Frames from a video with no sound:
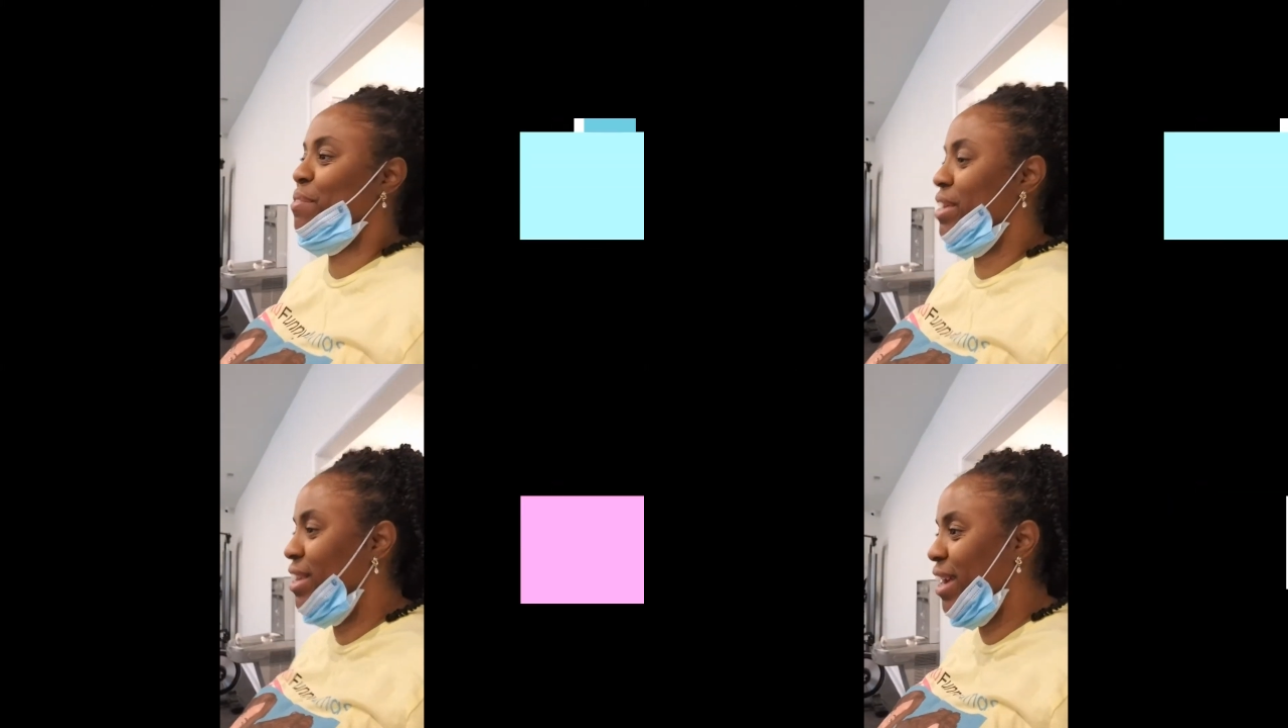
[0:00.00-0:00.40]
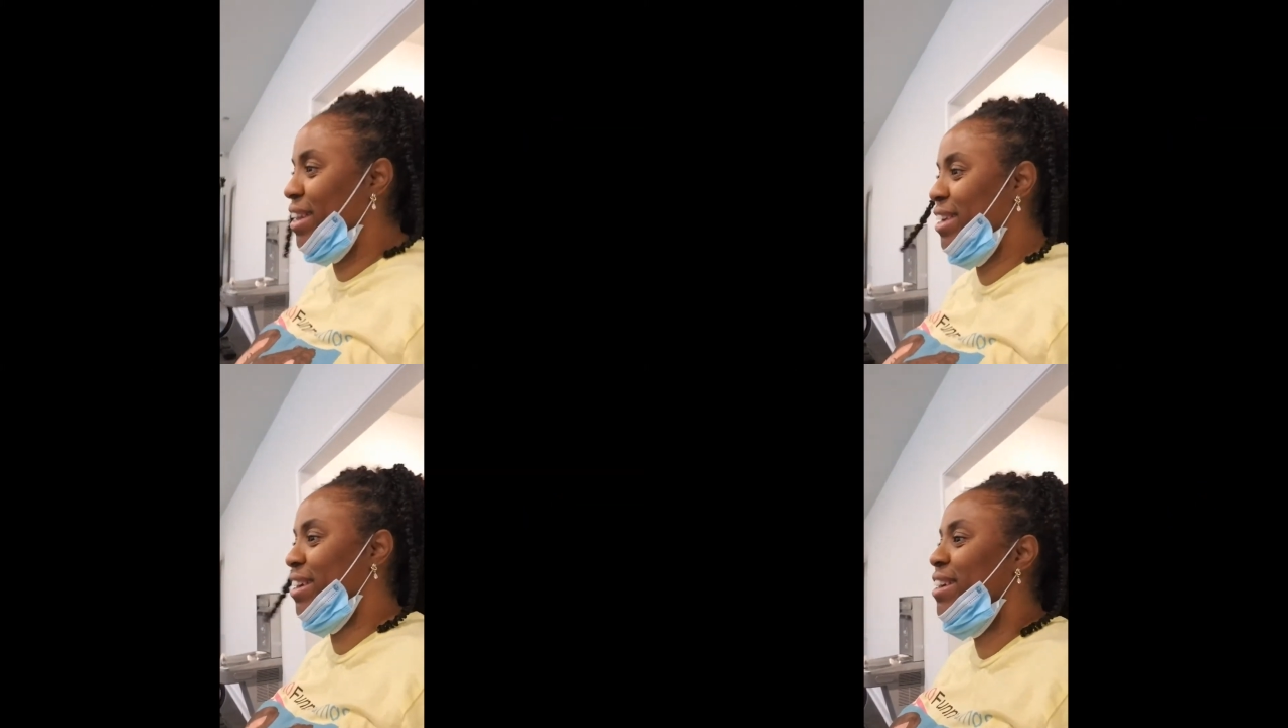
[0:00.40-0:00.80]
getting out of
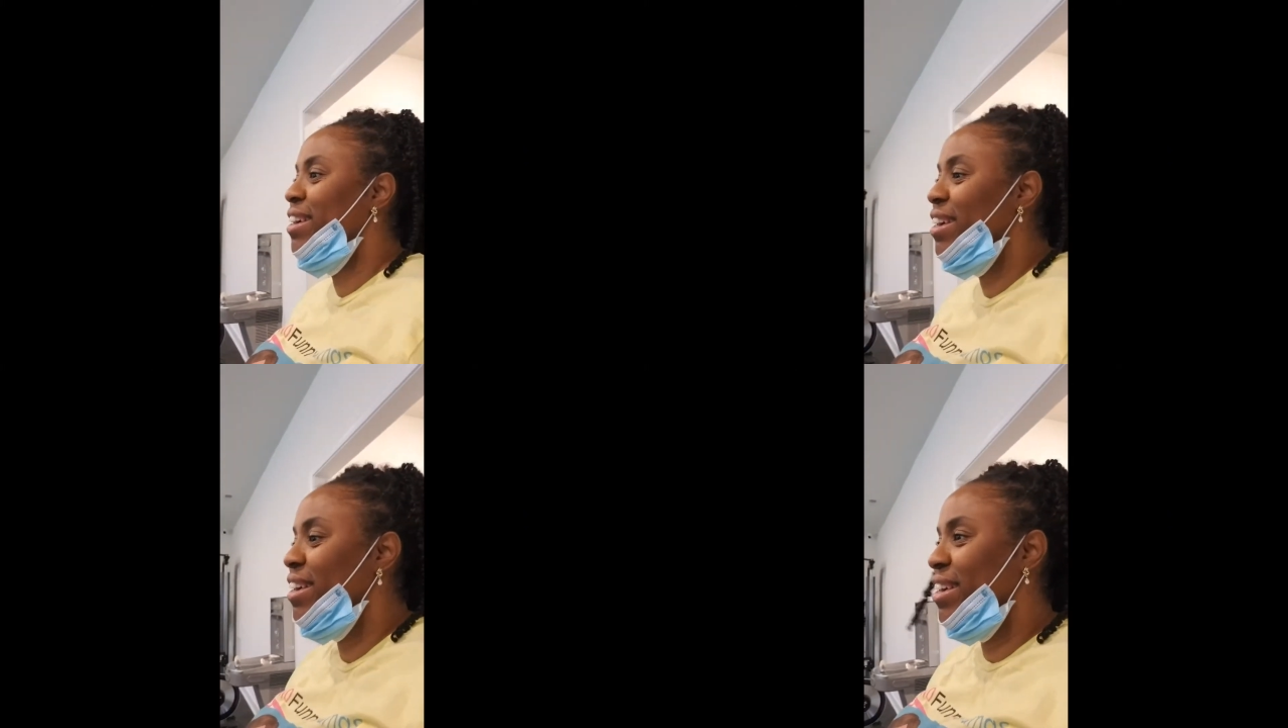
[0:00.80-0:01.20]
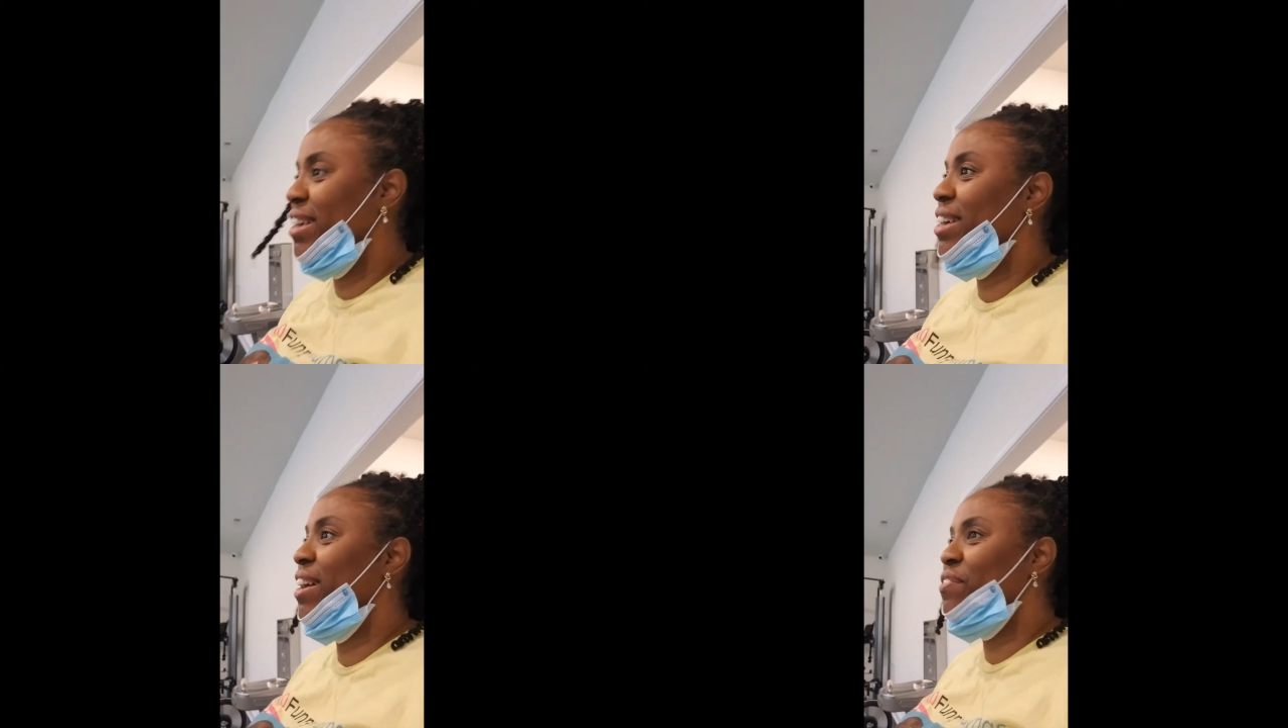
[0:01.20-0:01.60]
here.
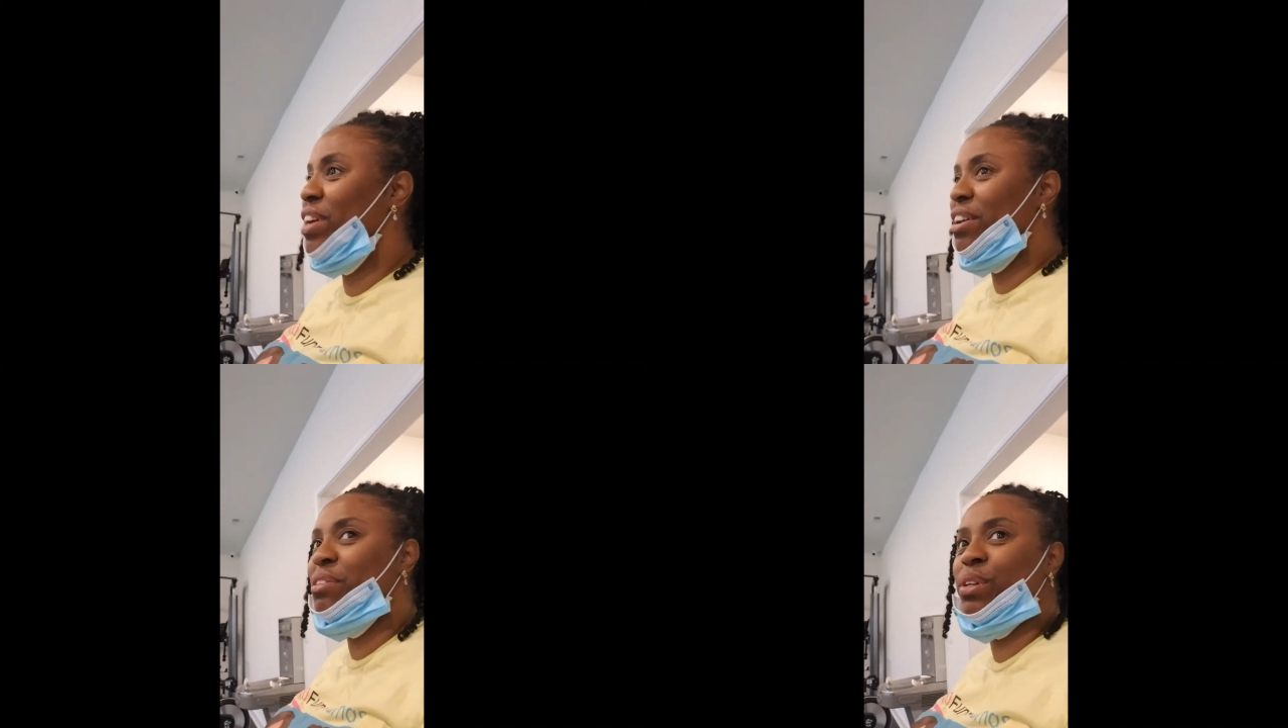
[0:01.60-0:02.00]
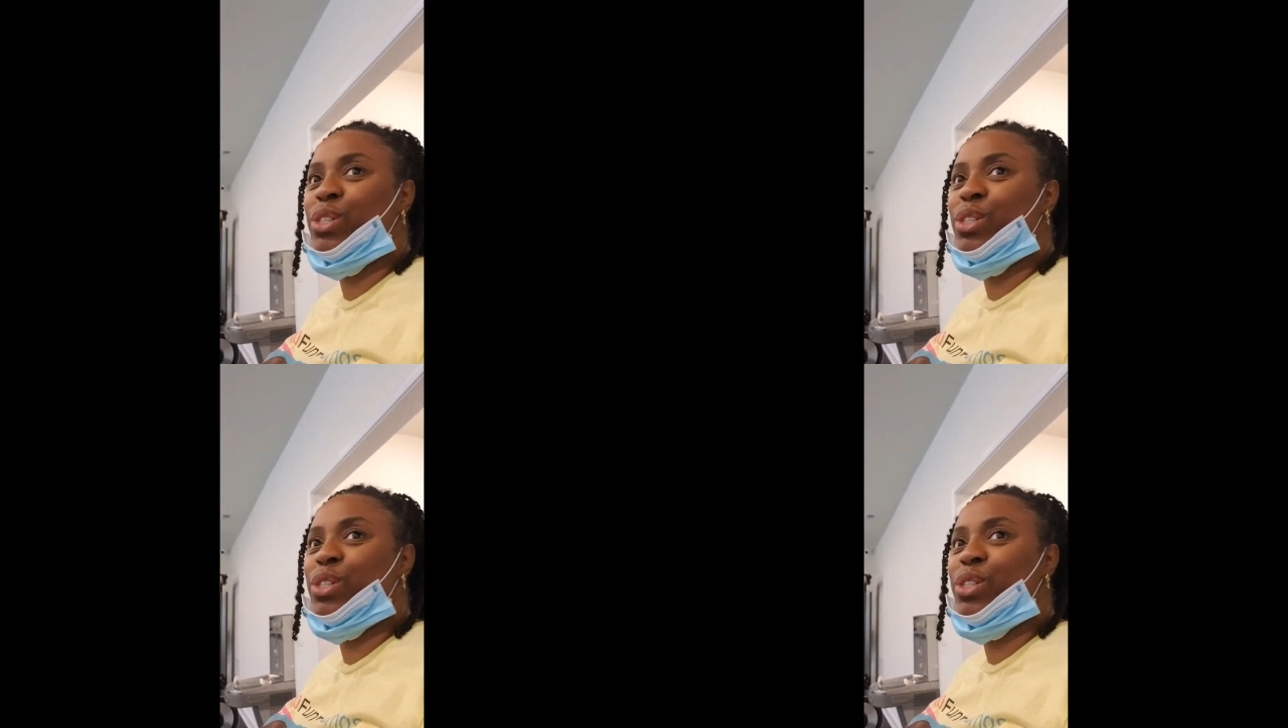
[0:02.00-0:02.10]
I'm not even